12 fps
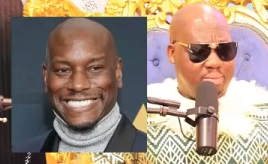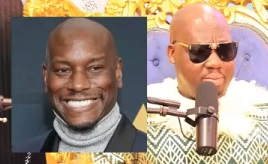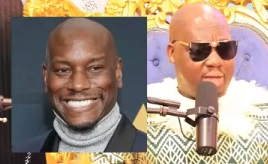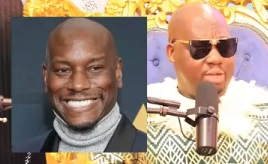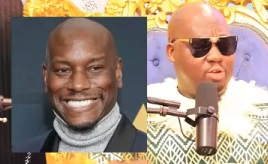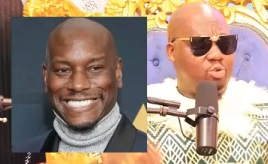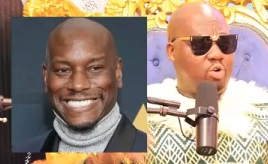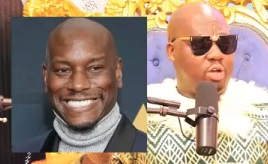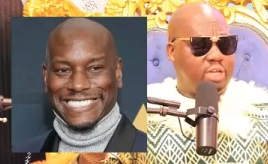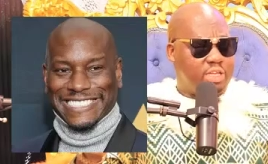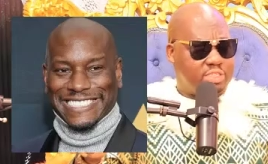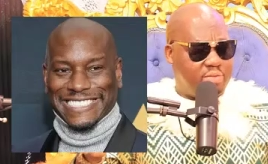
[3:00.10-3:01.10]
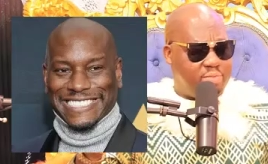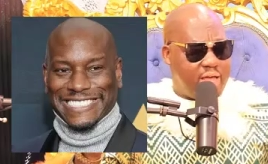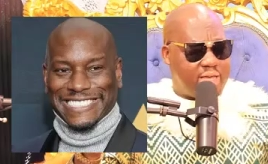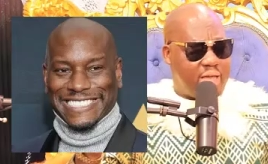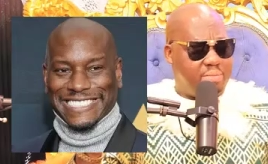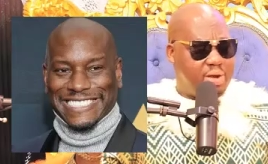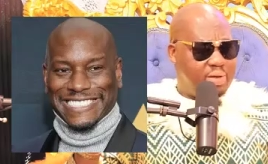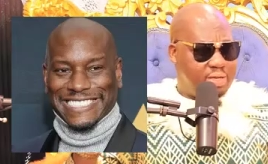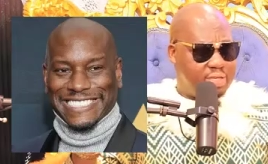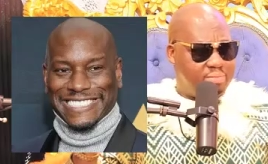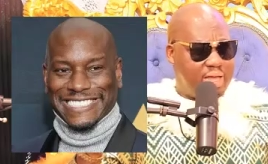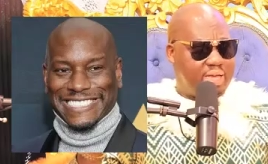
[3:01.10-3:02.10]
Speaker 1: But they call themselves black
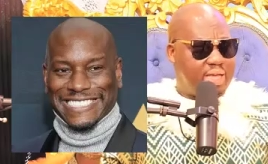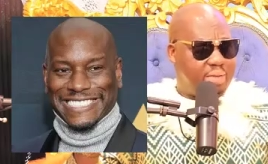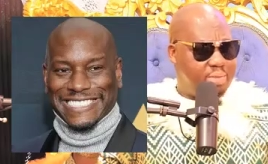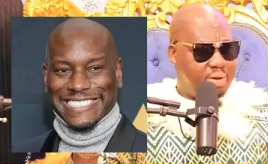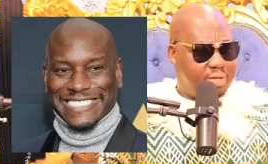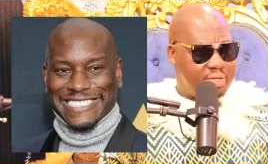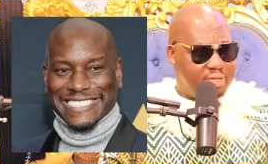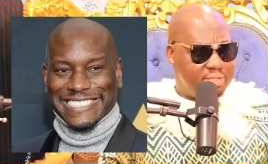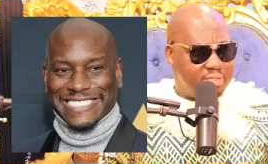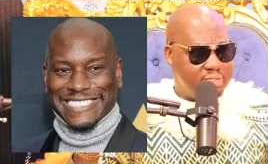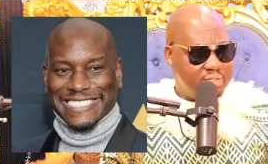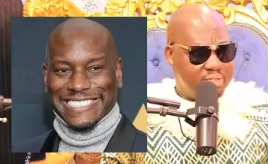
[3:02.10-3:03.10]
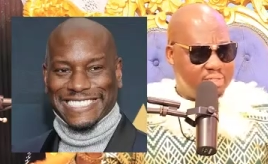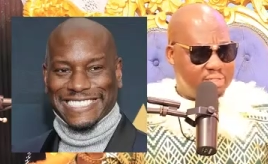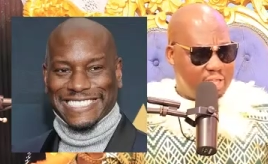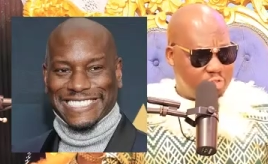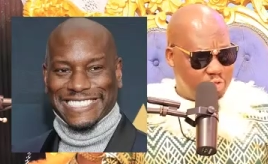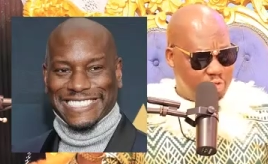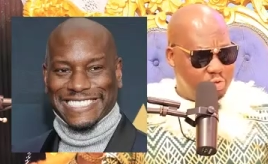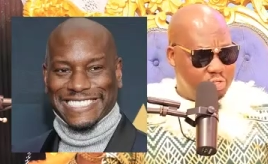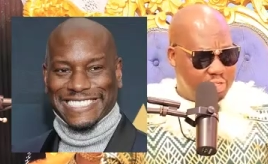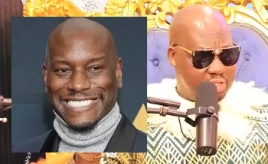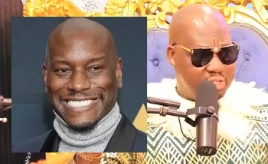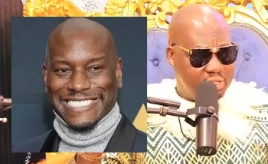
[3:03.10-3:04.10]
Americans, black, black Americans. Americans. Yes. And so
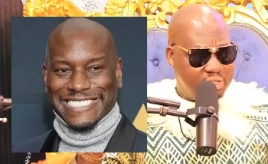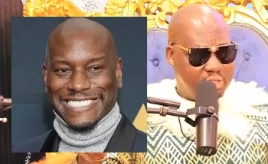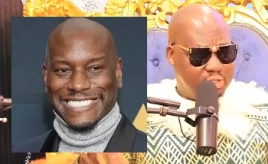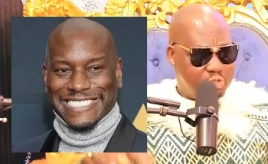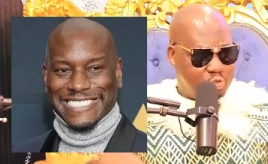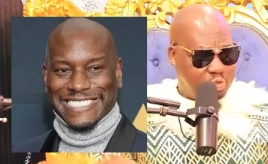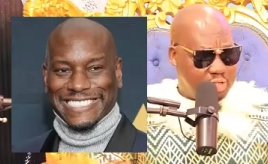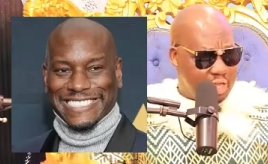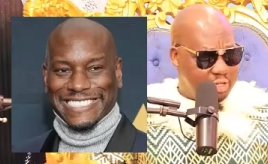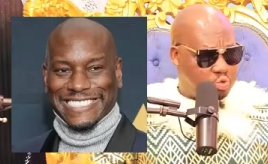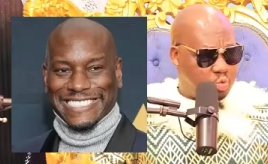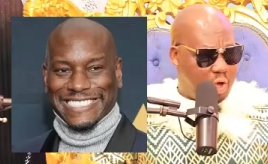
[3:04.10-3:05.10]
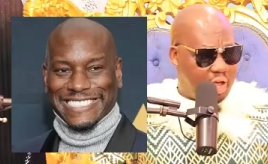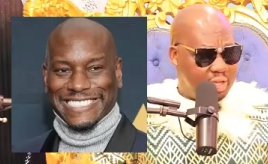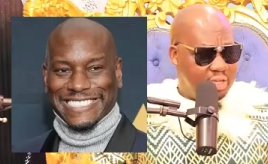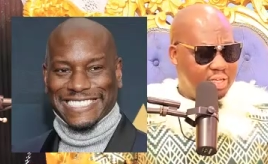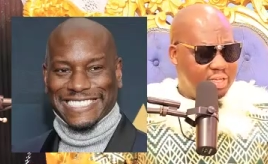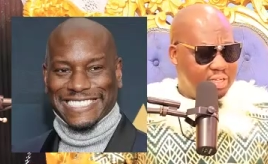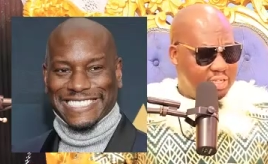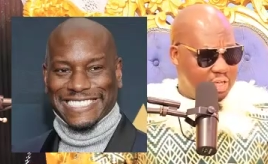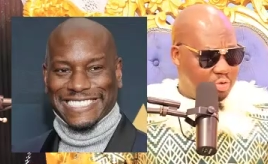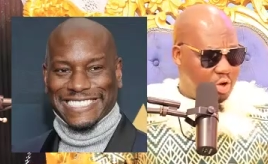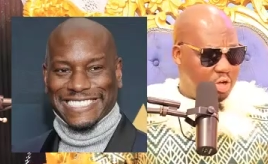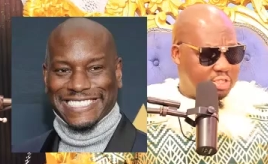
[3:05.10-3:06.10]
good day. Yes. So that is why
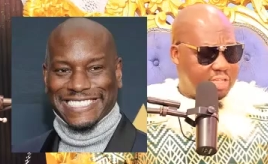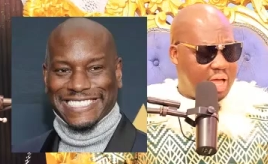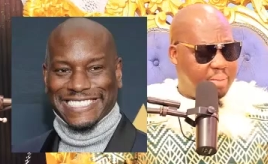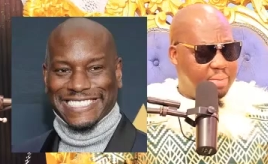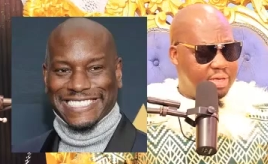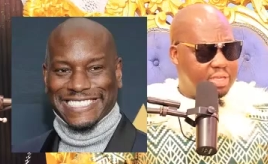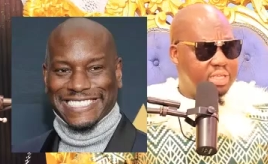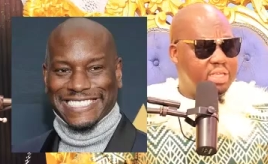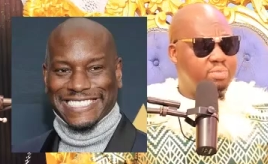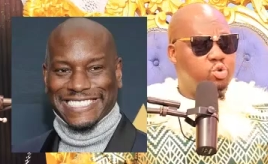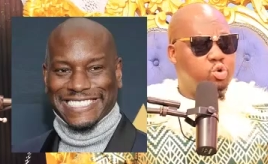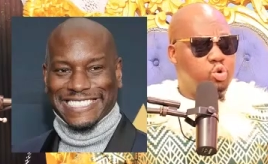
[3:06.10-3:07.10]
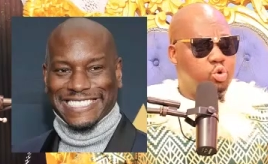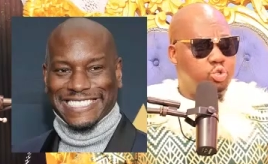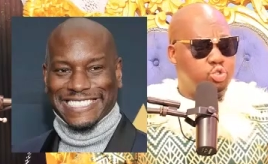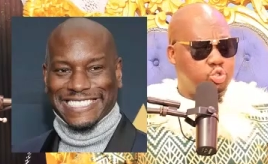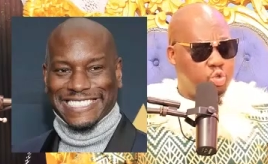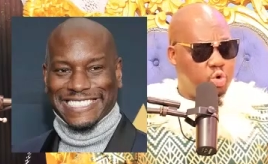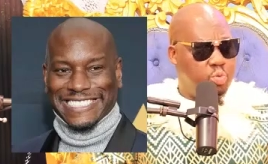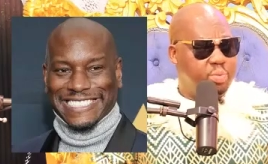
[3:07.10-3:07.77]
the gods are making him lose so